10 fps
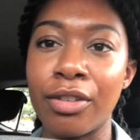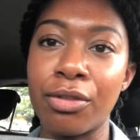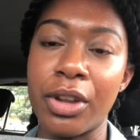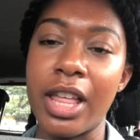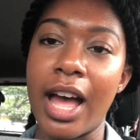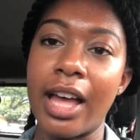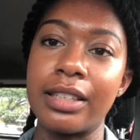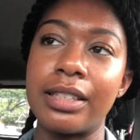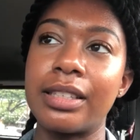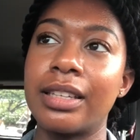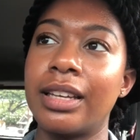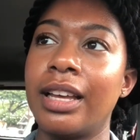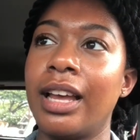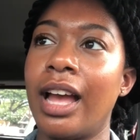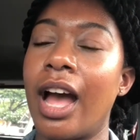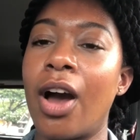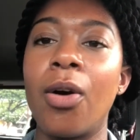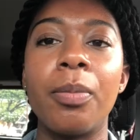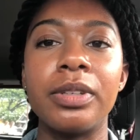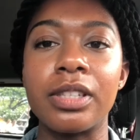for that
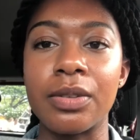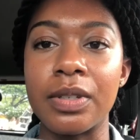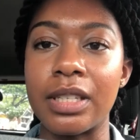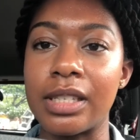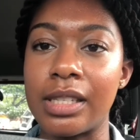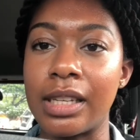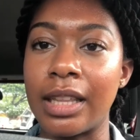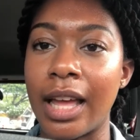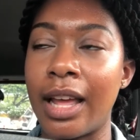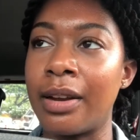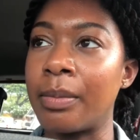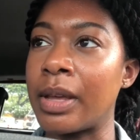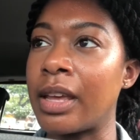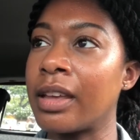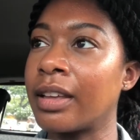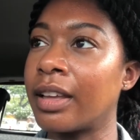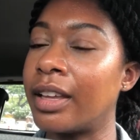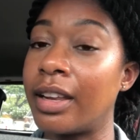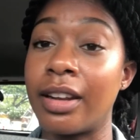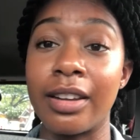help and just resisting the enemy,
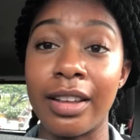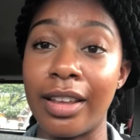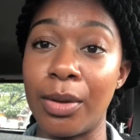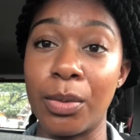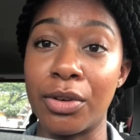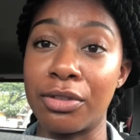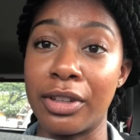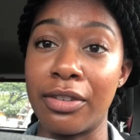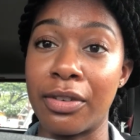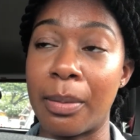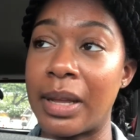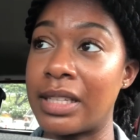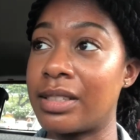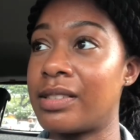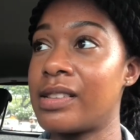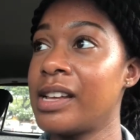and he will flee from us.